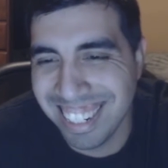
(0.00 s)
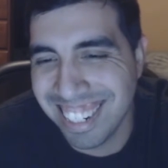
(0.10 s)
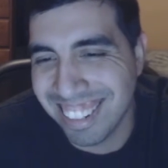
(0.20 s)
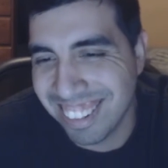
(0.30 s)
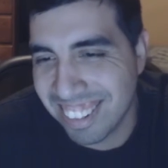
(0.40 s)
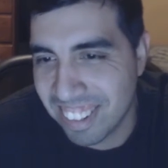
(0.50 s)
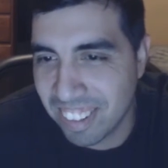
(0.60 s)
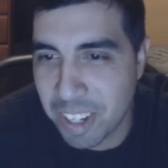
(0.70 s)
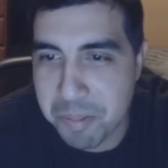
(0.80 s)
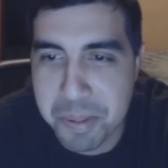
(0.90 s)
He's
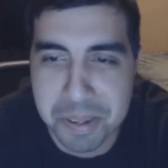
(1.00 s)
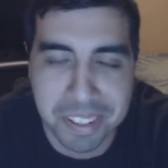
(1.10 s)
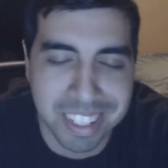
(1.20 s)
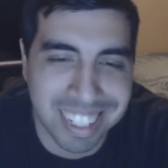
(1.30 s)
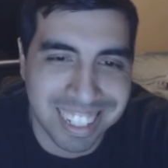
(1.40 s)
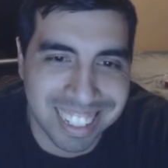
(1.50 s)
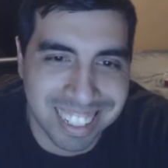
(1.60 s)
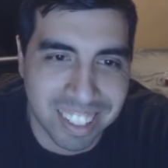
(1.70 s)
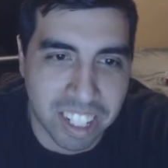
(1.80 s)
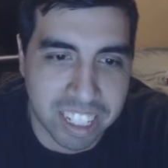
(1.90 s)
asleep.
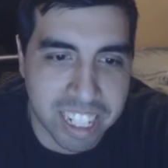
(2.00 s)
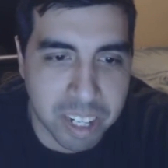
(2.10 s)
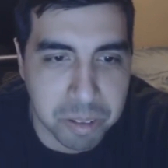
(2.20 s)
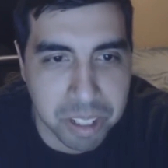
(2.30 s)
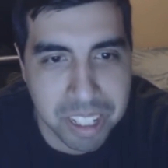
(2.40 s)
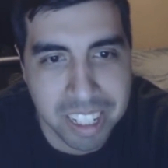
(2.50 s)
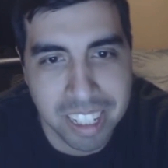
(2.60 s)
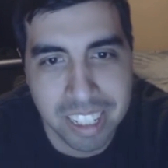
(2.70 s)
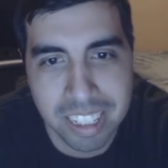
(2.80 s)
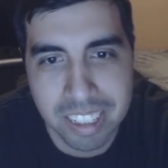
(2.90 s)
Knocked out.
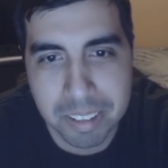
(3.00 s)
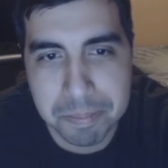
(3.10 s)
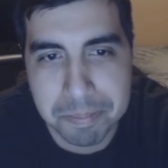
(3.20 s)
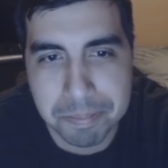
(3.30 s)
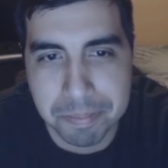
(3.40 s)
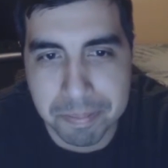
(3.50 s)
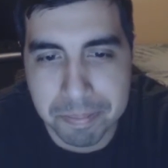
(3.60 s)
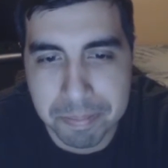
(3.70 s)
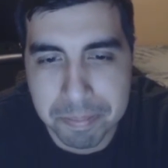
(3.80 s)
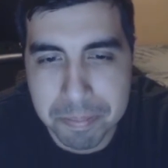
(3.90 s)
Hmm.
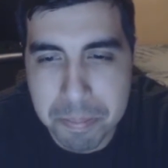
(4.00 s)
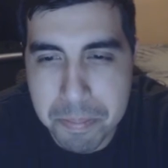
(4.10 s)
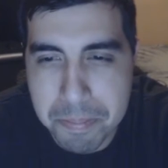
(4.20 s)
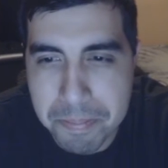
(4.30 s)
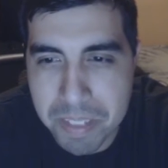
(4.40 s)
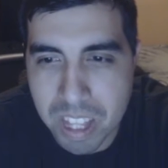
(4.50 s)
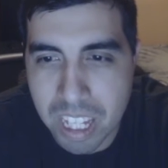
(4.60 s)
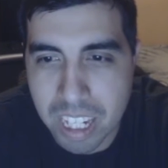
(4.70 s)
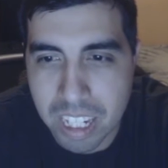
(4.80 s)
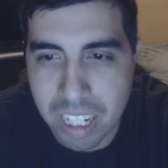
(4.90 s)

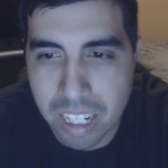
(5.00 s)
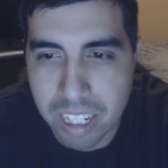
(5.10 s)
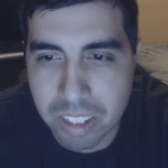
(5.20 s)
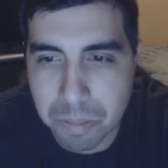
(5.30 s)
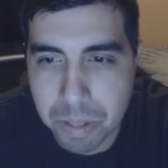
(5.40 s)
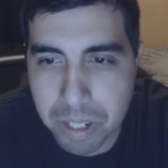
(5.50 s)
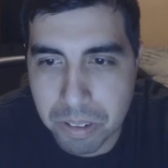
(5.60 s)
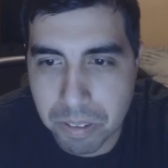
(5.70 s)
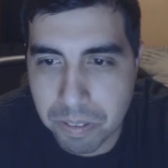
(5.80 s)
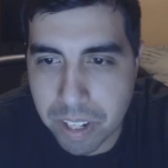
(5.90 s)
As a
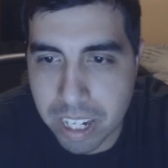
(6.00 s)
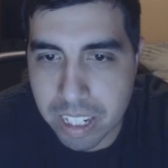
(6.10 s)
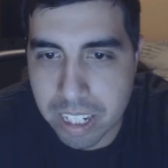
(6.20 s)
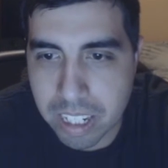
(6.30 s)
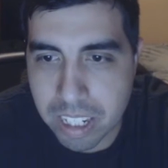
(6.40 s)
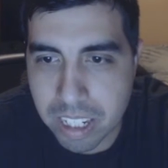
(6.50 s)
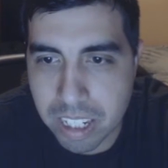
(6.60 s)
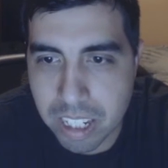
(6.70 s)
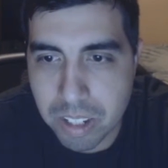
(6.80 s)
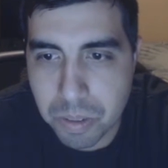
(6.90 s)
matter of fact,
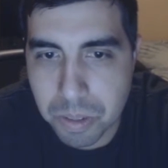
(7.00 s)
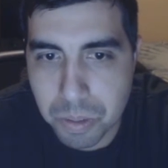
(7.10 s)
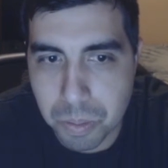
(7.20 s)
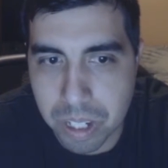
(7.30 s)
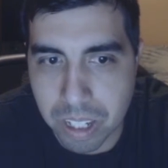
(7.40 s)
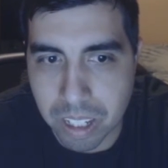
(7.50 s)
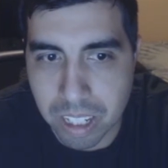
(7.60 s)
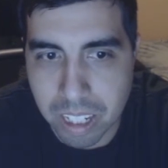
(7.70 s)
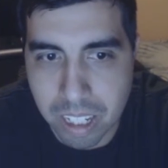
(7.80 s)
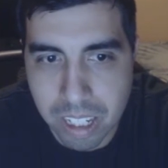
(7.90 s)
you as
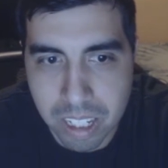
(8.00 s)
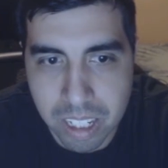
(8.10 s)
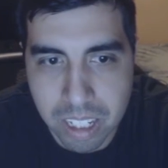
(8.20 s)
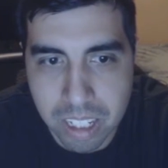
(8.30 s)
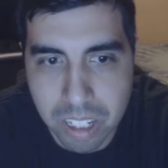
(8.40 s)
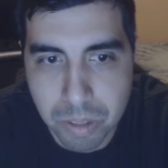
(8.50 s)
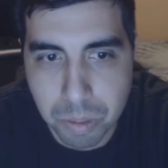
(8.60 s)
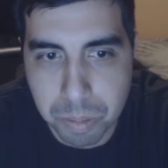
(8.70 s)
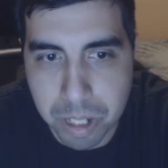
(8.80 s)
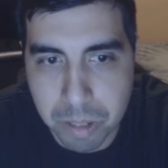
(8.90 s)
well. You
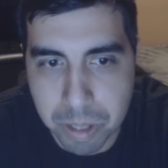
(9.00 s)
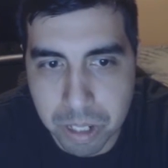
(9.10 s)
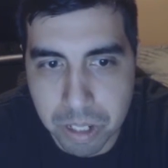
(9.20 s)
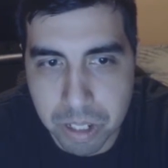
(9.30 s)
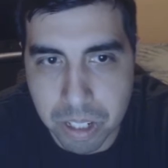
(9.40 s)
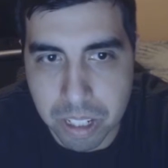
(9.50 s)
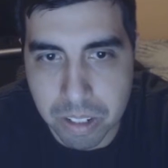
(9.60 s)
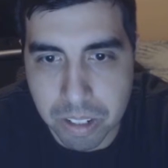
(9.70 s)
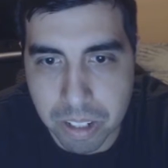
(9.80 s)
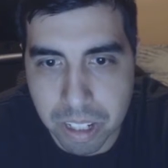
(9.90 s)
will become a good
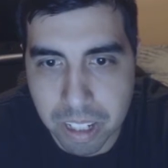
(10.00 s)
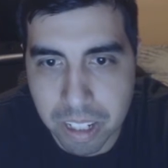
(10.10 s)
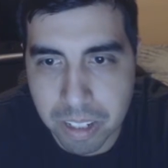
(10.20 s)
hunter.